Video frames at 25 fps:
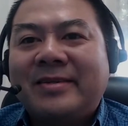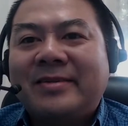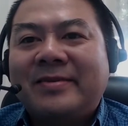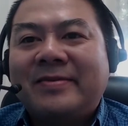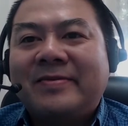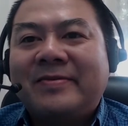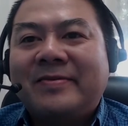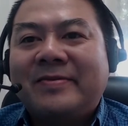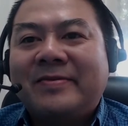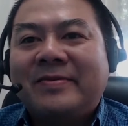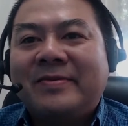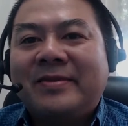You mean
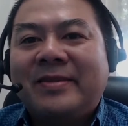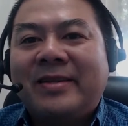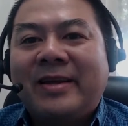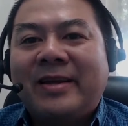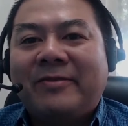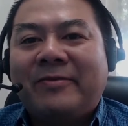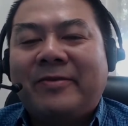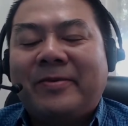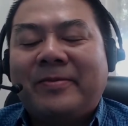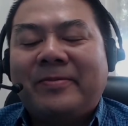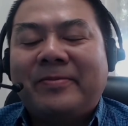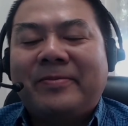you don't do that?
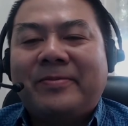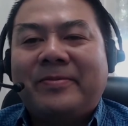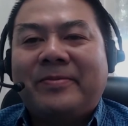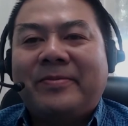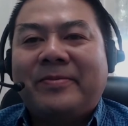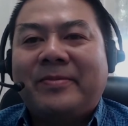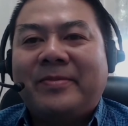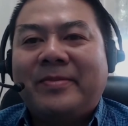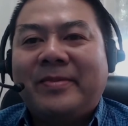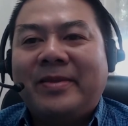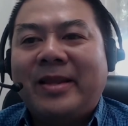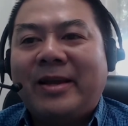Never,
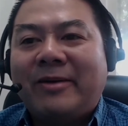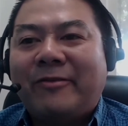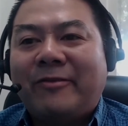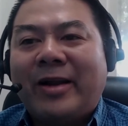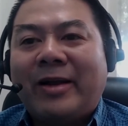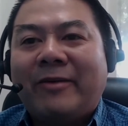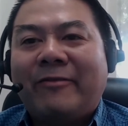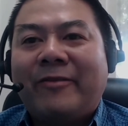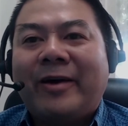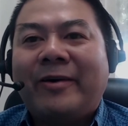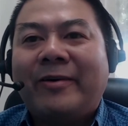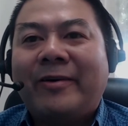yeah. never
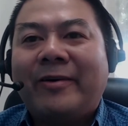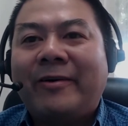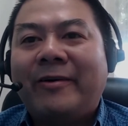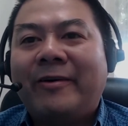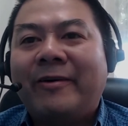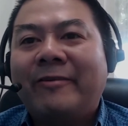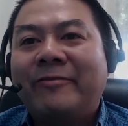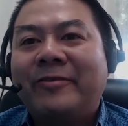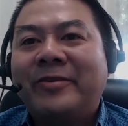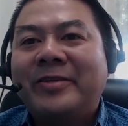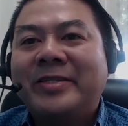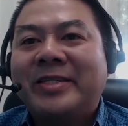have out
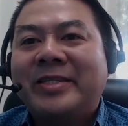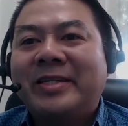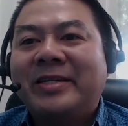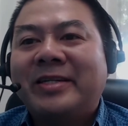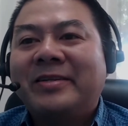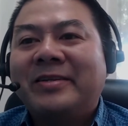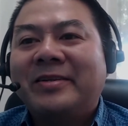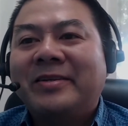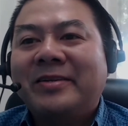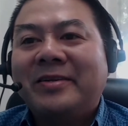of office, and